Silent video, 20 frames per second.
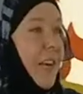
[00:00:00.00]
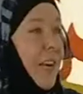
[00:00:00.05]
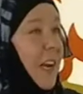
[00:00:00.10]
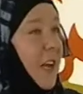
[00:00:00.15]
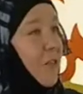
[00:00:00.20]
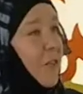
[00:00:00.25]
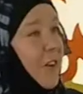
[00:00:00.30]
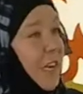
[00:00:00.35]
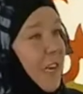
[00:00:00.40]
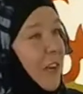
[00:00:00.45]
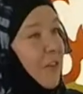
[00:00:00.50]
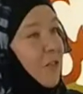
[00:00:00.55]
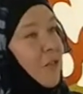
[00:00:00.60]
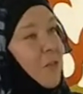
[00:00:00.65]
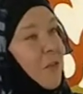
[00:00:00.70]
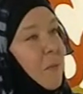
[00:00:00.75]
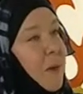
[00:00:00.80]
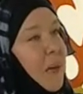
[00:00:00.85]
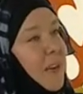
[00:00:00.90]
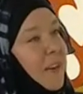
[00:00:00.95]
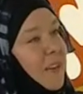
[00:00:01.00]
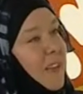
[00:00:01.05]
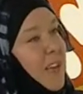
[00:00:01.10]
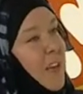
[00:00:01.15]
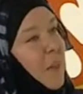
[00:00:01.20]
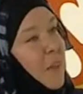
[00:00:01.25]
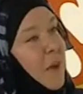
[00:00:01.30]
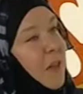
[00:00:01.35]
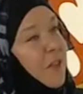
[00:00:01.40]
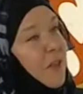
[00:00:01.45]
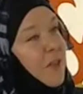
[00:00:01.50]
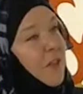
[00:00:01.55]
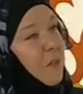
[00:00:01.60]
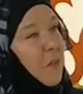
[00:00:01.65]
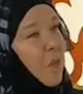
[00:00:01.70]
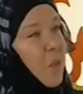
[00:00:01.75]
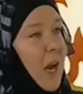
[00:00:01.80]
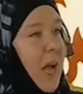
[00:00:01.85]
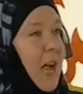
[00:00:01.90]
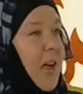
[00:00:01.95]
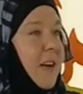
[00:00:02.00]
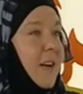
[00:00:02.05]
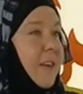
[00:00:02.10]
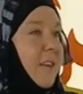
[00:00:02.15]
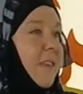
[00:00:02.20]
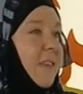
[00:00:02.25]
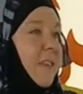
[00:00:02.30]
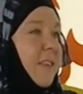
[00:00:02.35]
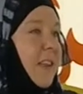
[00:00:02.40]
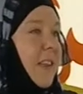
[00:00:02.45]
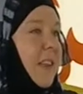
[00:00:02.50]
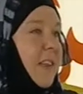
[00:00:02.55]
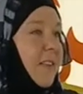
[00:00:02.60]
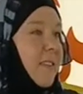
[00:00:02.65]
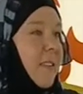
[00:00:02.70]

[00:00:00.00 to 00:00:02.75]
and I really loved your reminder there about the small acts because yeah. I think